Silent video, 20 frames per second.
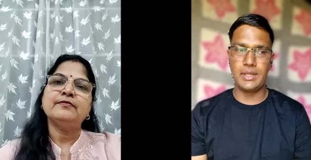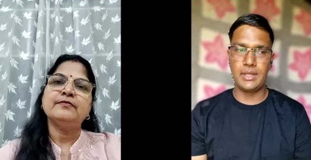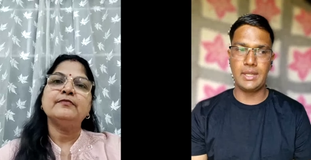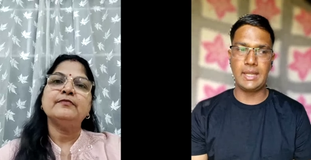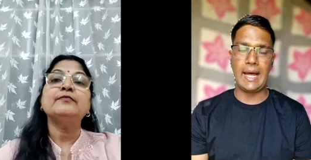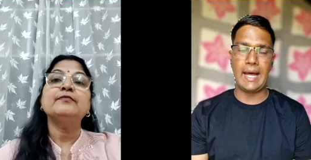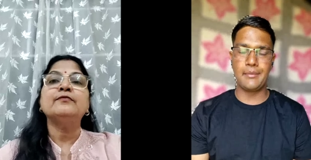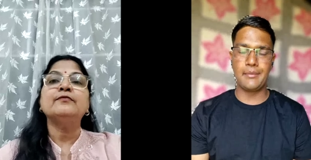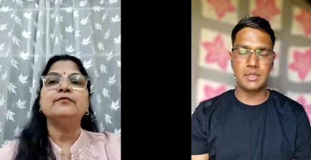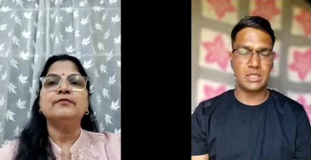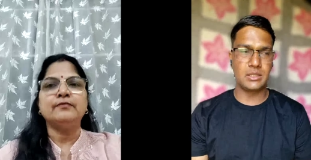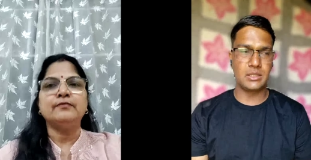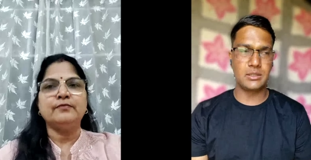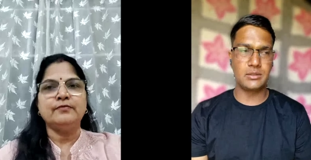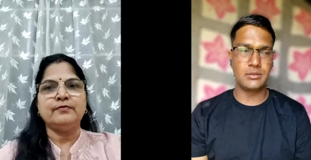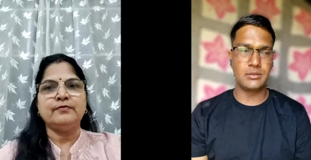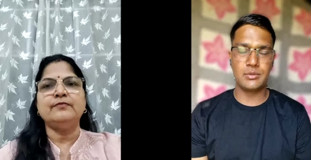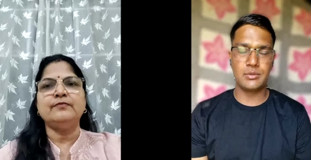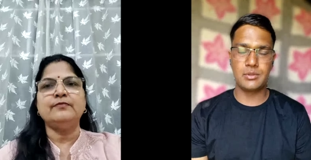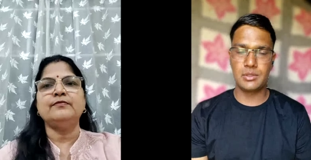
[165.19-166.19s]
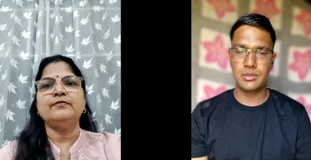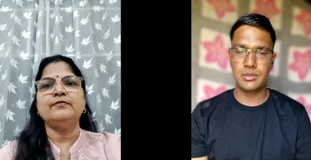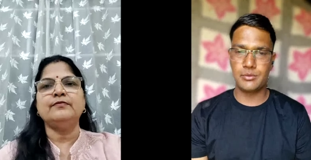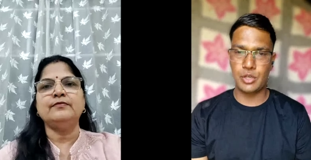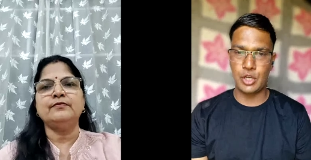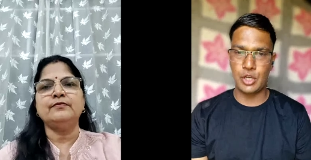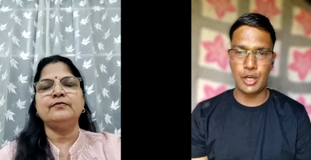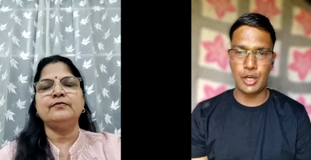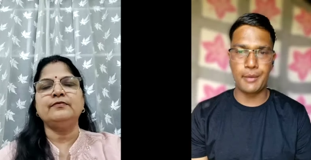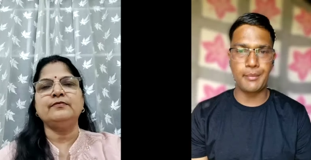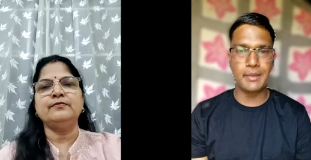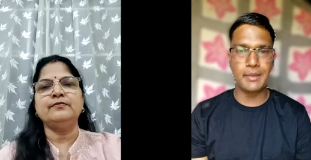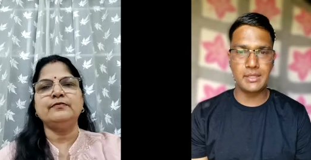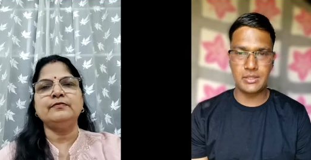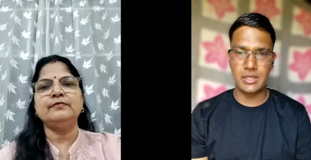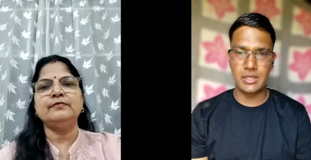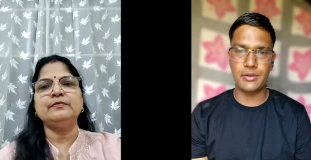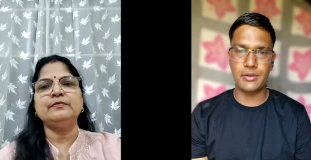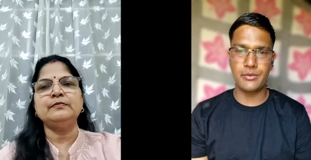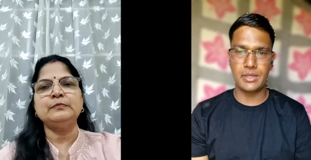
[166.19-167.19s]
Speaker 1: Well, I'm a
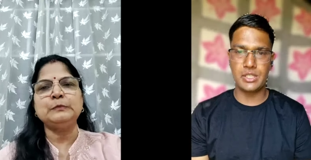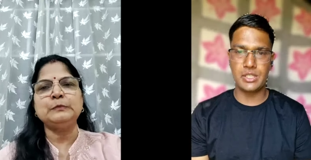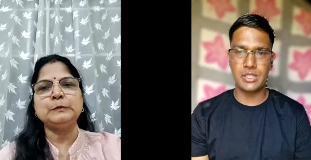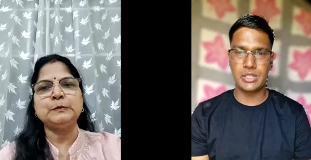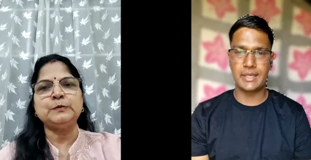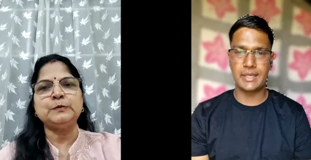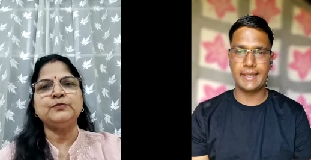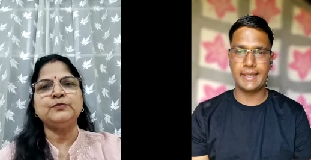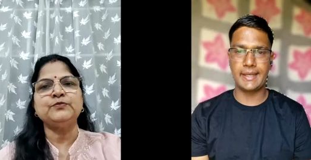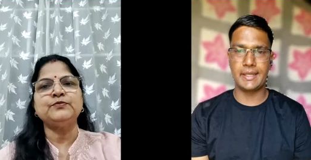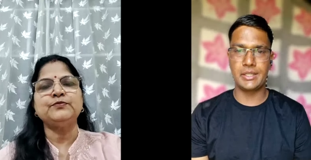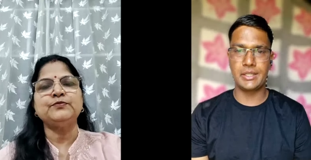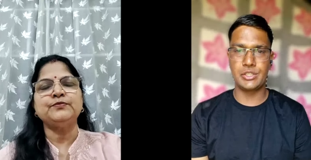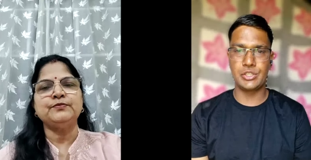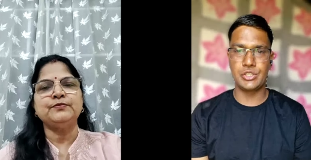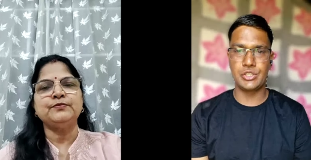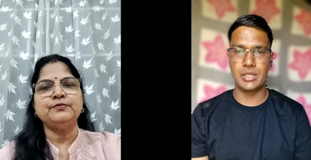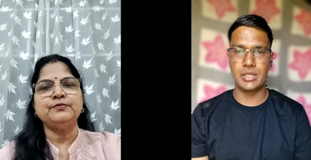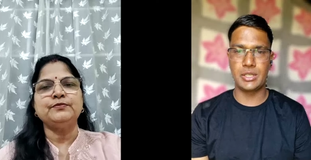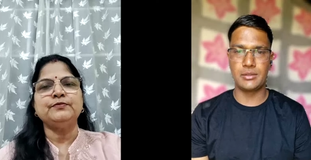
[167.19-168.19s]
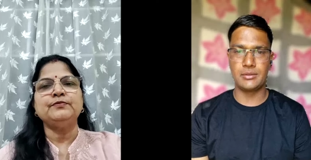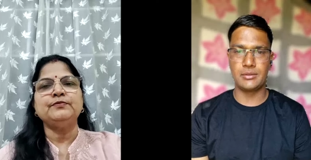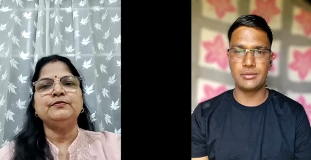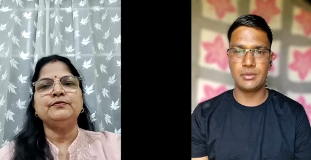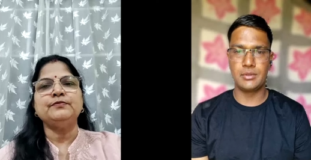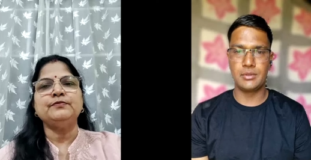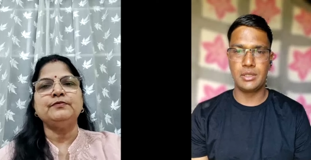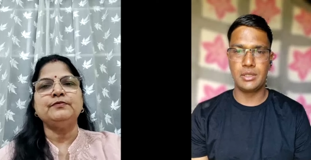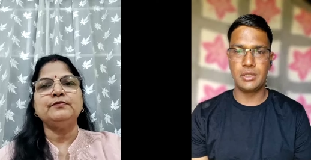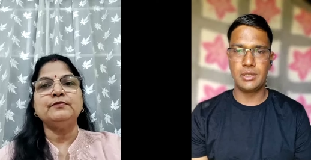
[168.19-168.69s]
government servant and uh,